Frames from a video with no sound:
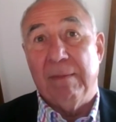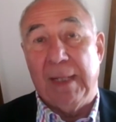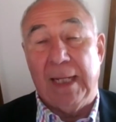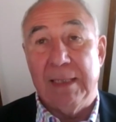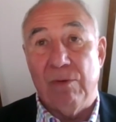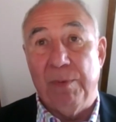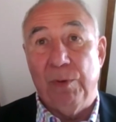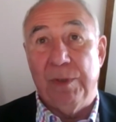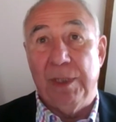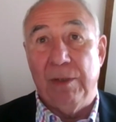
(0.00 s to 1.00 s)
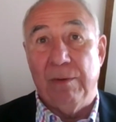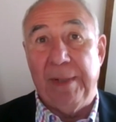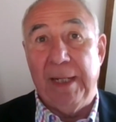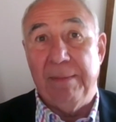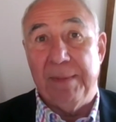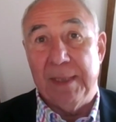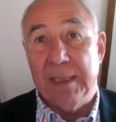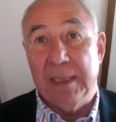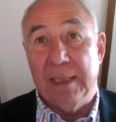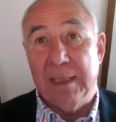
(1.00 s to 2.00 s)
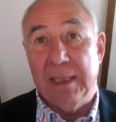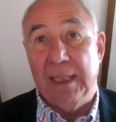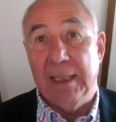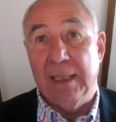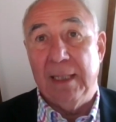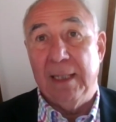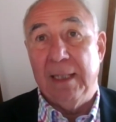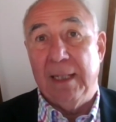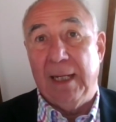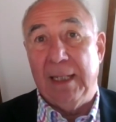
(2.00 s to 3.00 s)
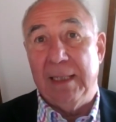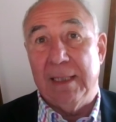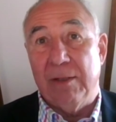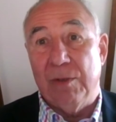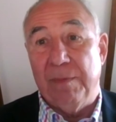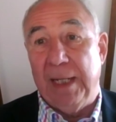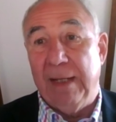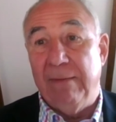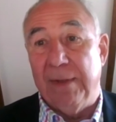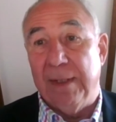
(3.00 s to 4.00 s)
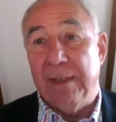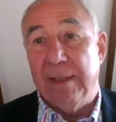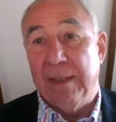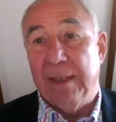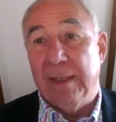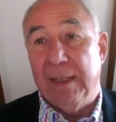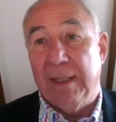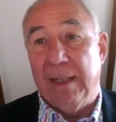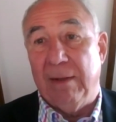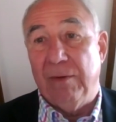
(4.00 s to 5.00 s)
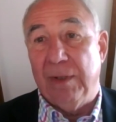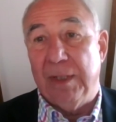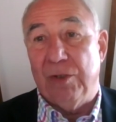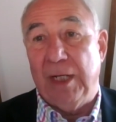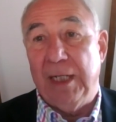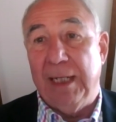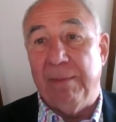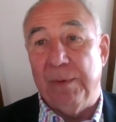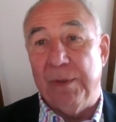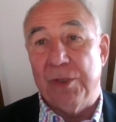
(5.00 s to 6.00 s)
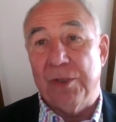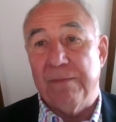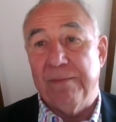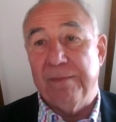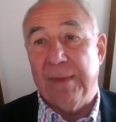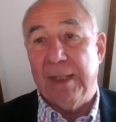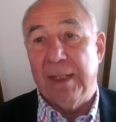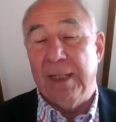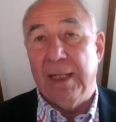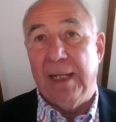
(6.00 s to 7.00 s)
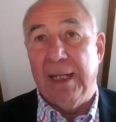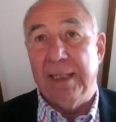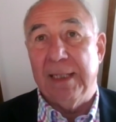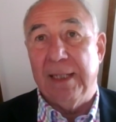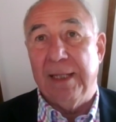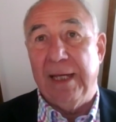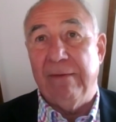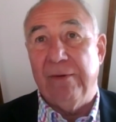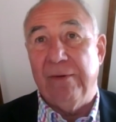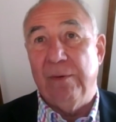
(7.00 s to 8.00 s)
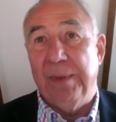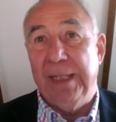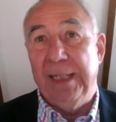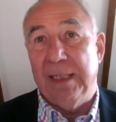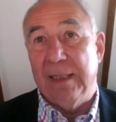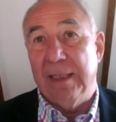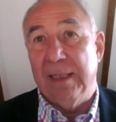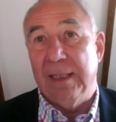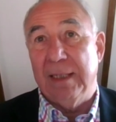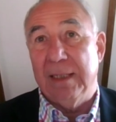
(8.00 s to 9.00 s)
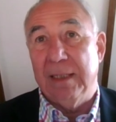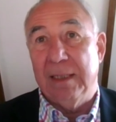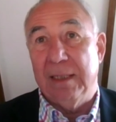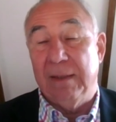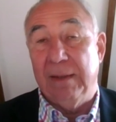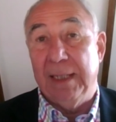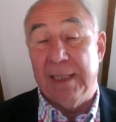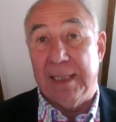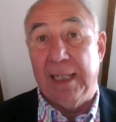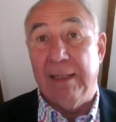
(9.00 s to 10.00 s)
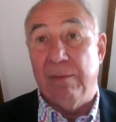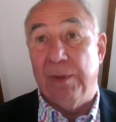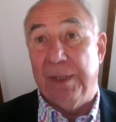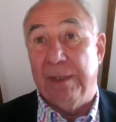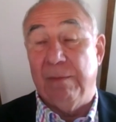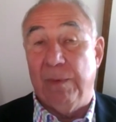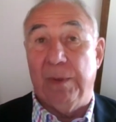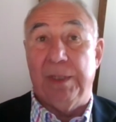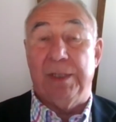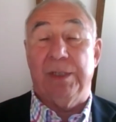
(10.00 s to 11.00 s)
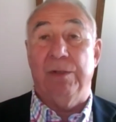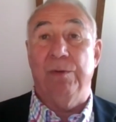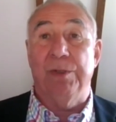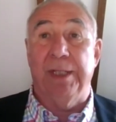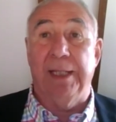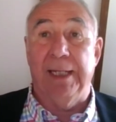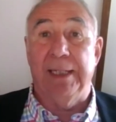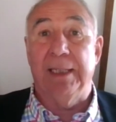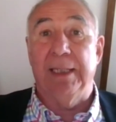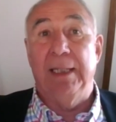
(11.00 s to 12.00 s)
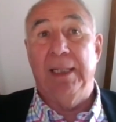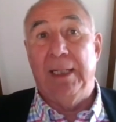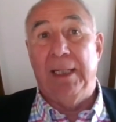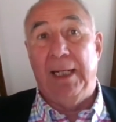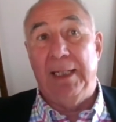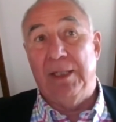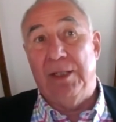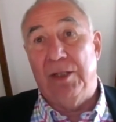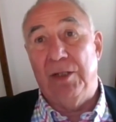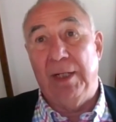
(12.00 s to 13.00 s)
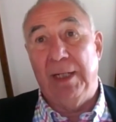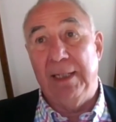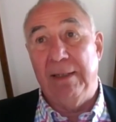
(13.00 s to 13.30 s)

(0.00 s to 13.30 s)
as reported in your papers, seeing antisocial behaviour on a trend upwards. And therefore we need to understand what is causing that, and to try